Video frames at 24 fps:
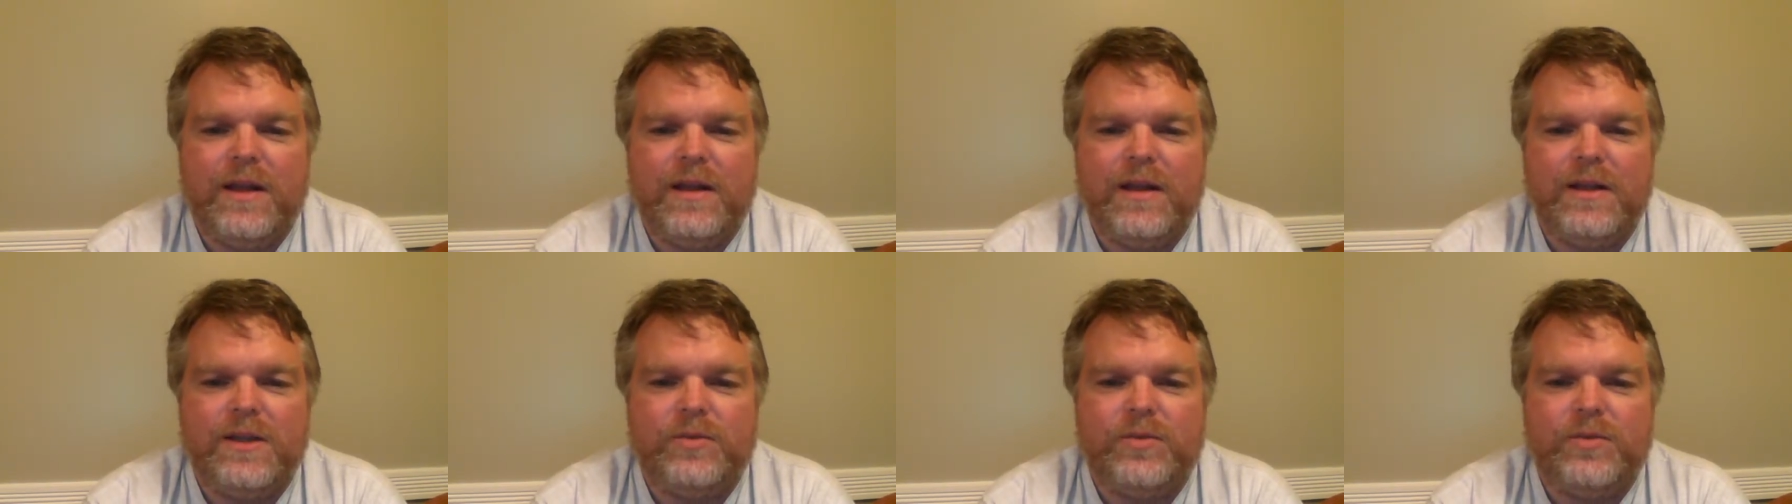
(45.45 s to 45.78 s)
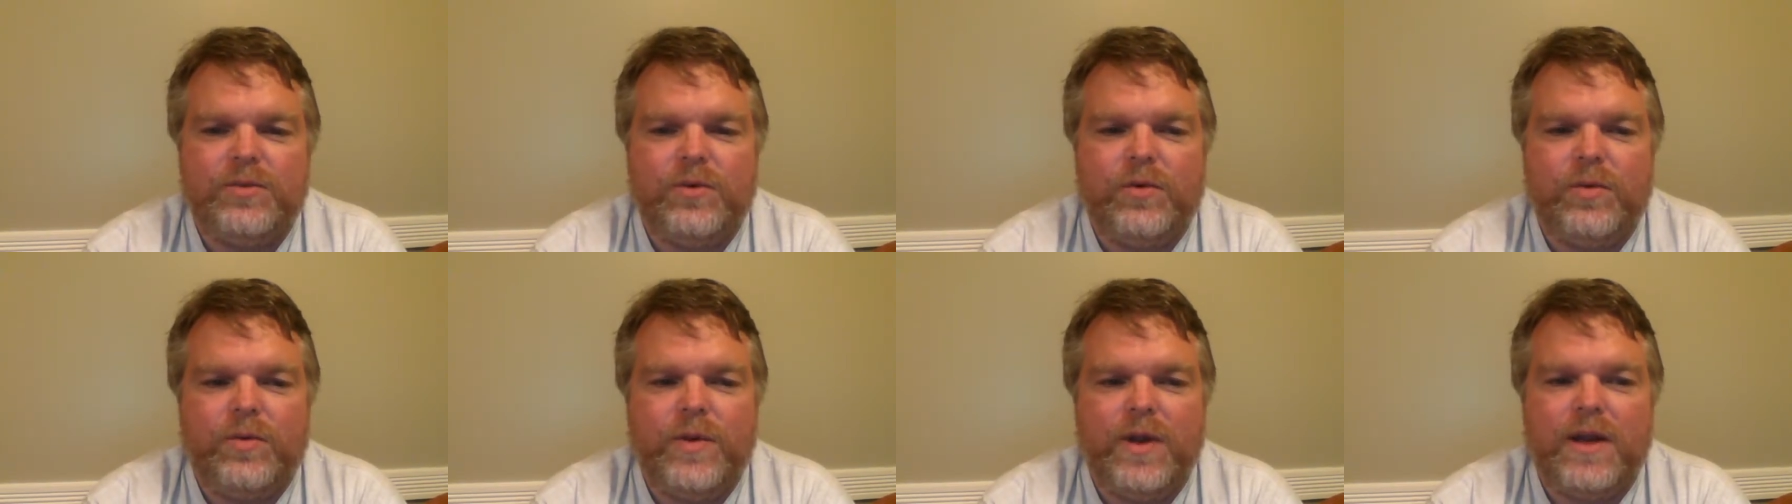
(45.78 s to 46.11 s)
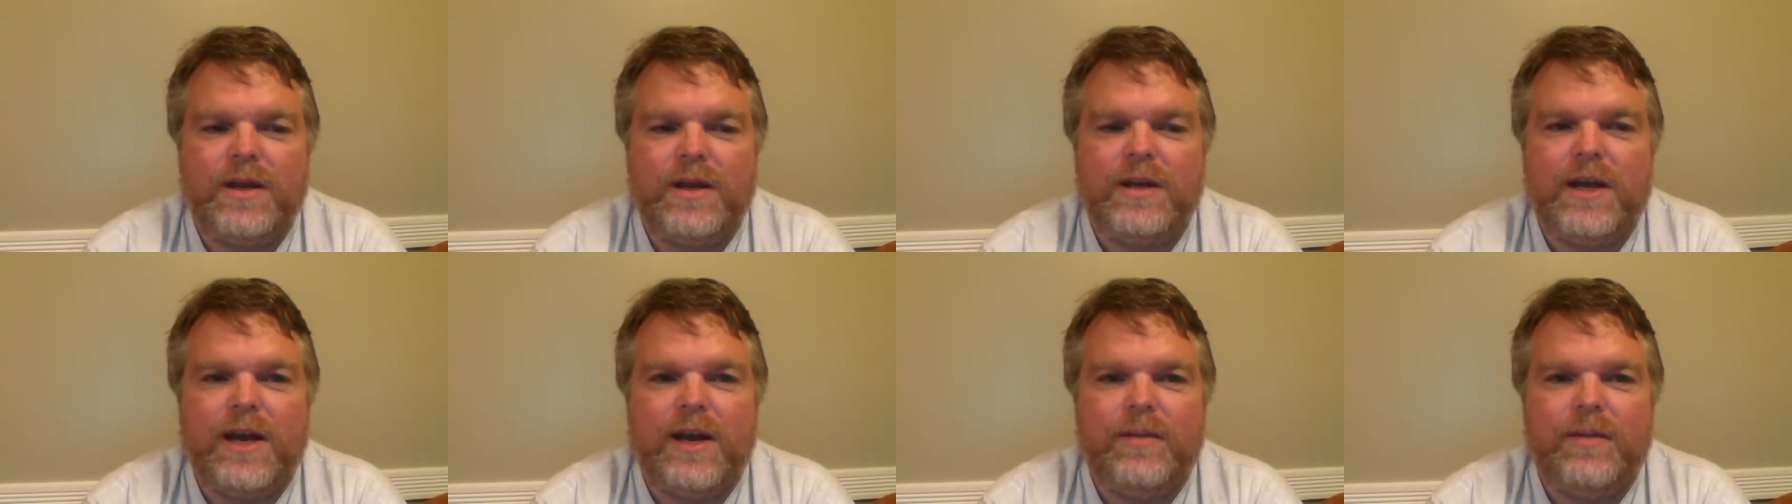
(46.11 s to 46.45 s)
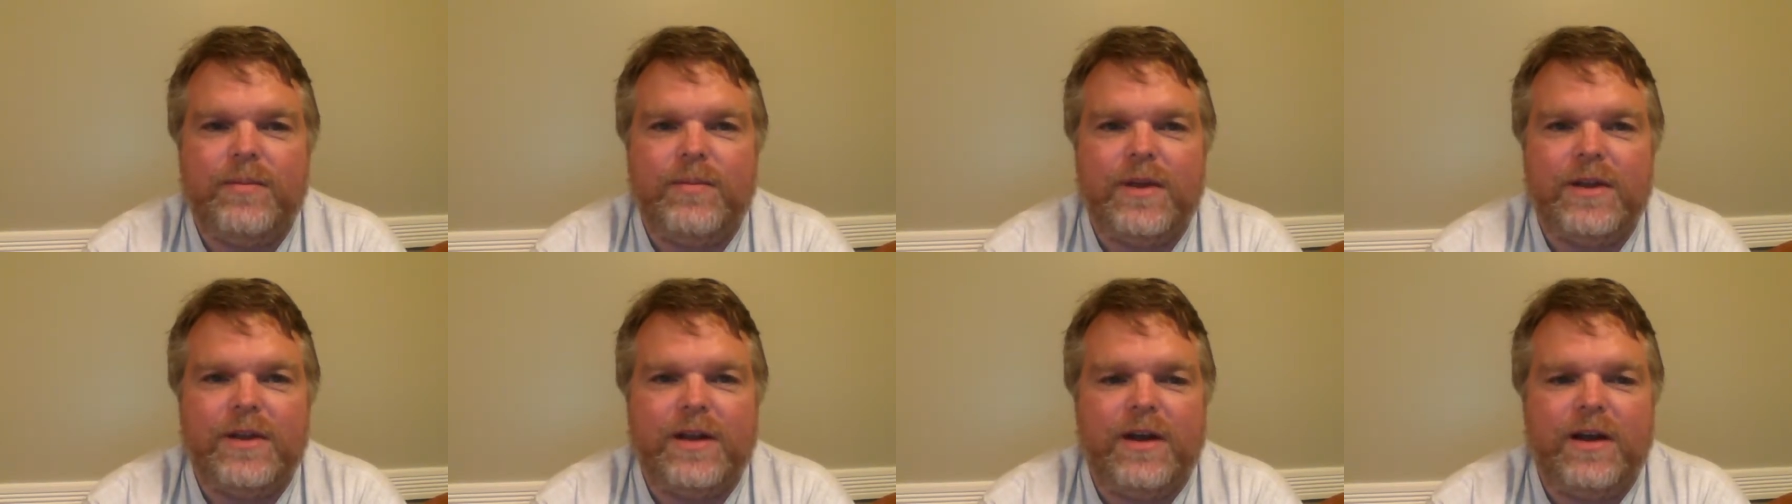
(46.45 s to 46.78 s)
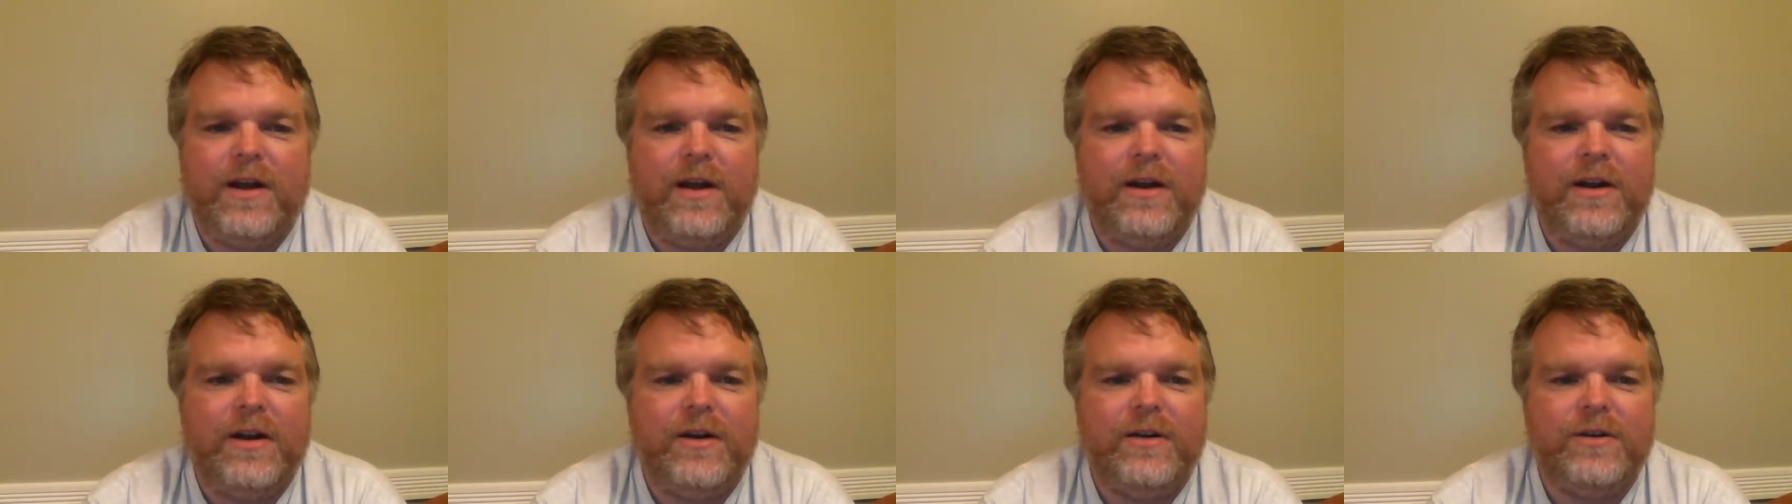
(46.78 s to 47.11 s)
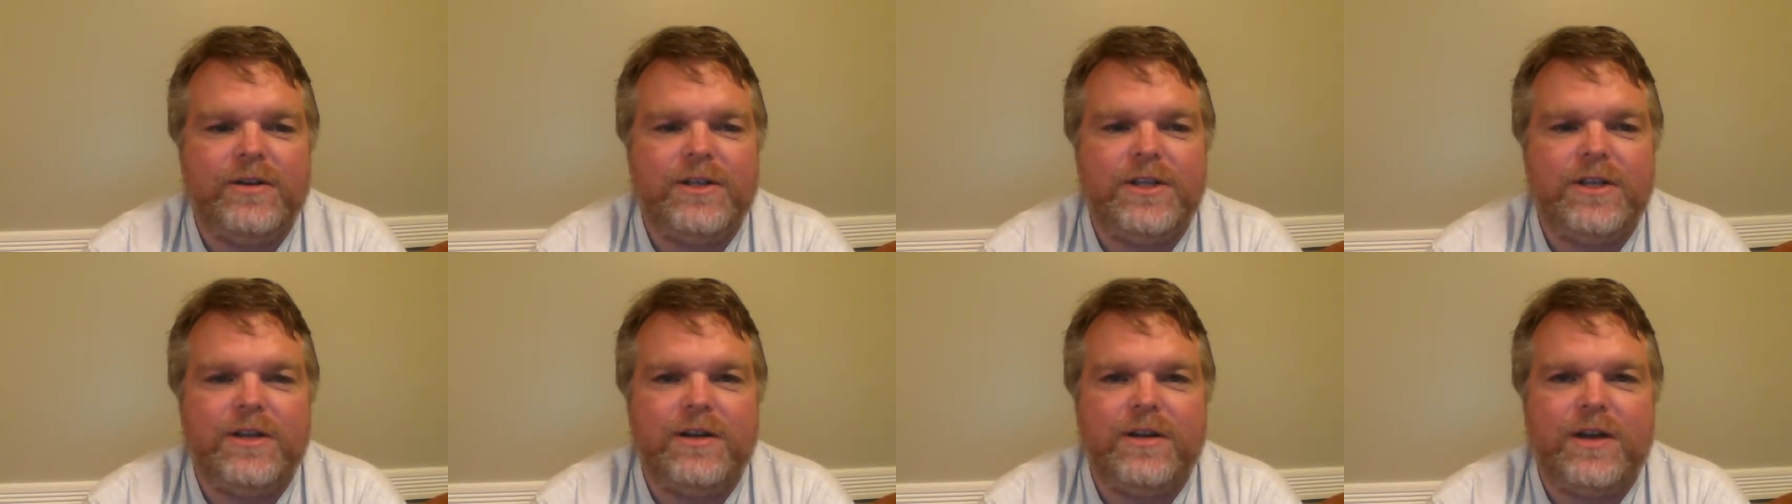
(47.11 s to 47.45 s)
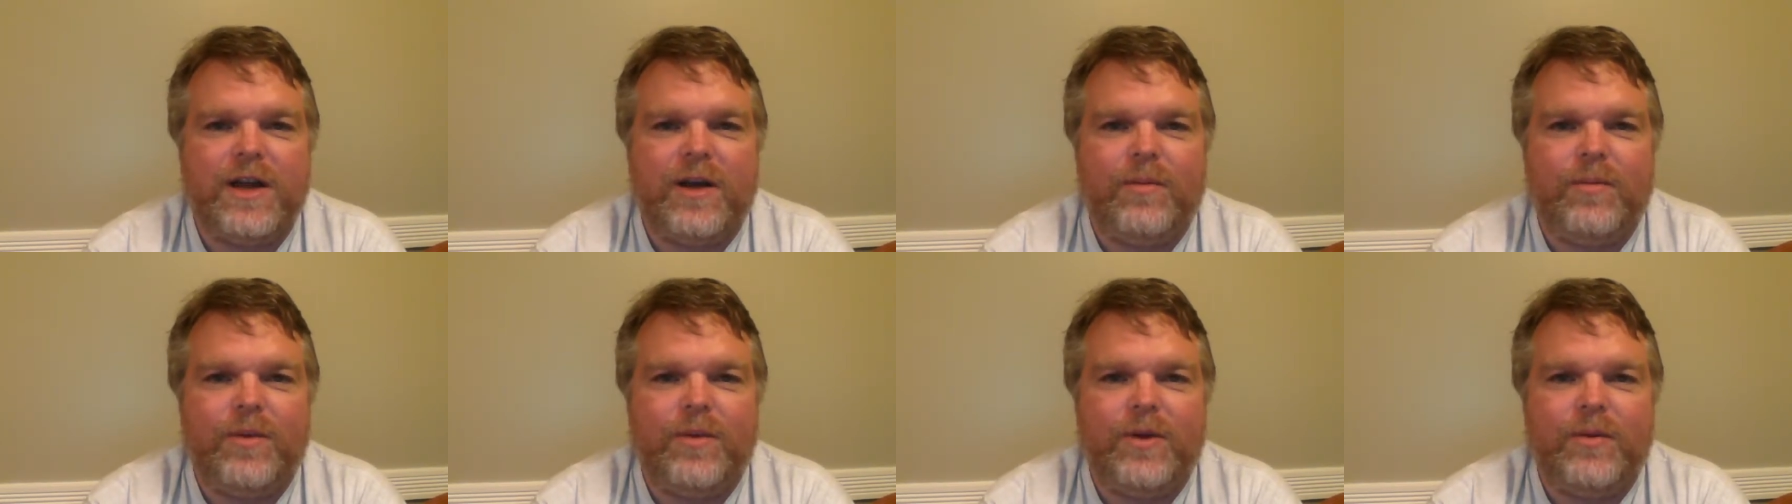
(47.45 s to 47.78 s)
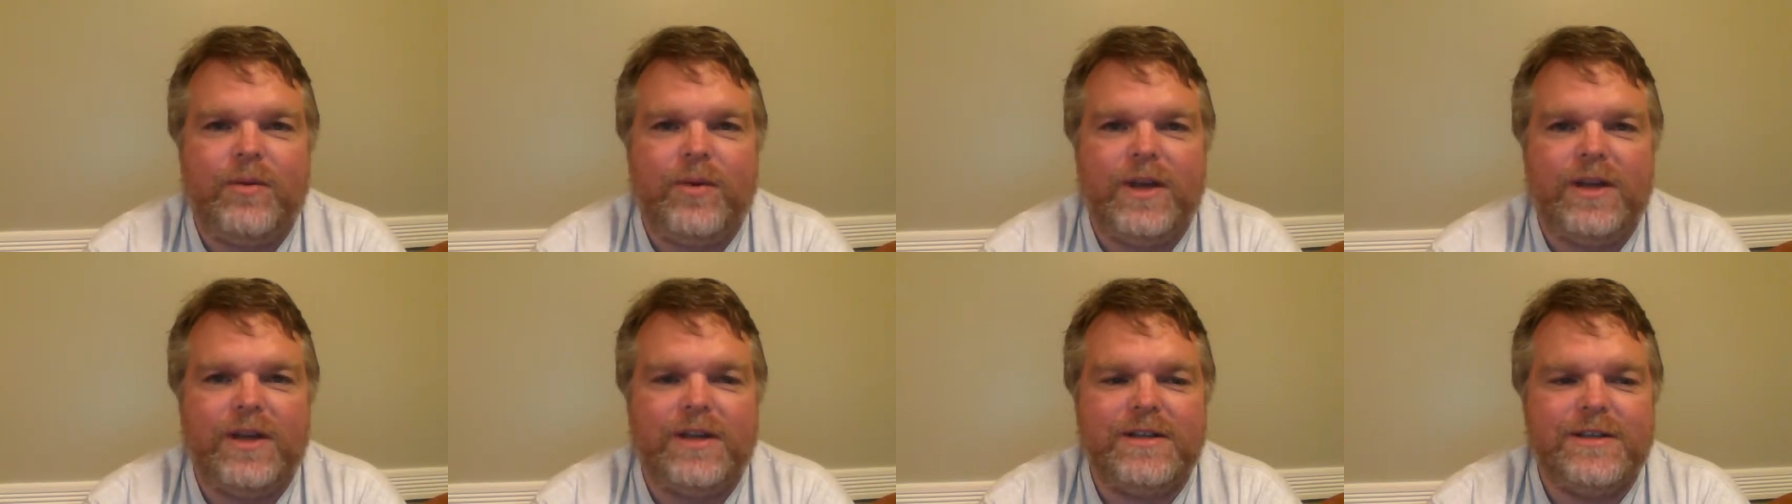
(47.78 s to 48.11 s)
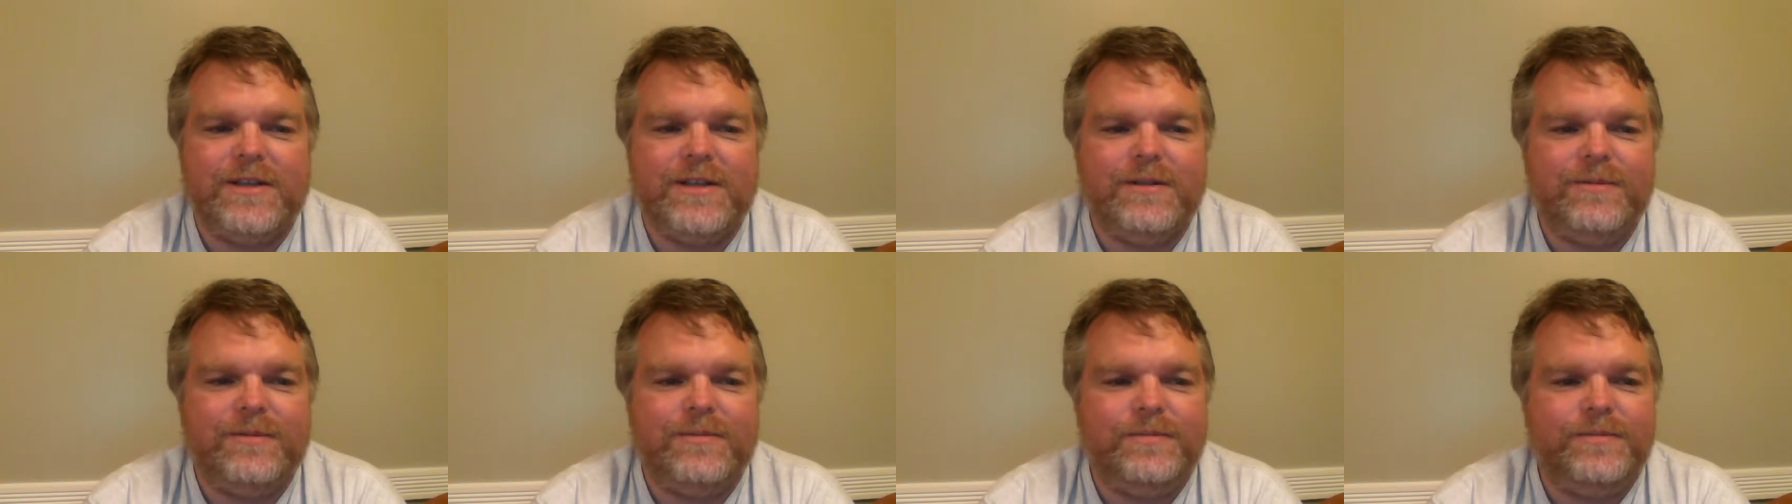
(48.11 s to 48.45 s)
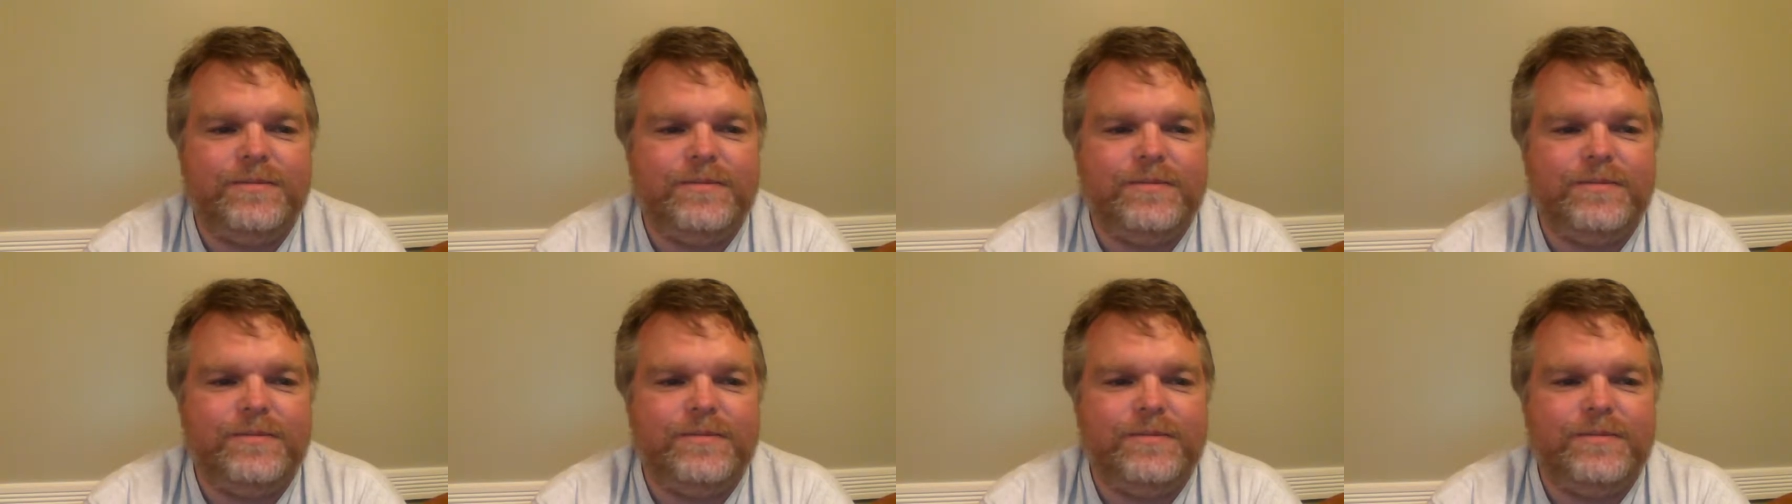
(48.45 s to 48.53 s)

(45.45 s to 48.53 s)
This brew will be on tap at the Gahan House in a couple of weeks.